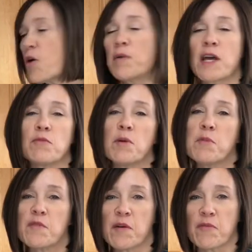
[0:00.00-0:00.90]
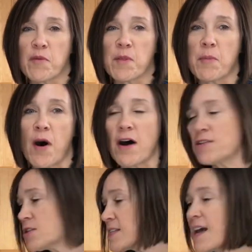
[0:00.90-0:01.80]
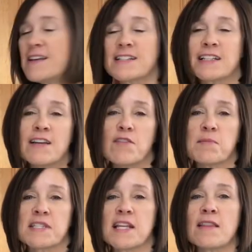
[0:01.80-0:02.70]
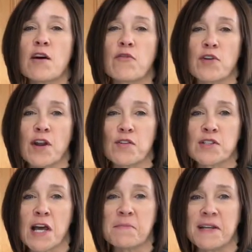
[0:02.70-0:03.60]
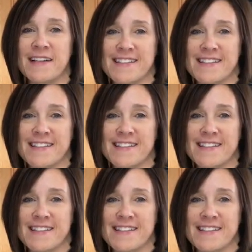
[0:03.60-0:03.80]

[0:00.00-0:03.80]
we can remove them from the pot. You just need to leave them sitting there for another 10 minutes.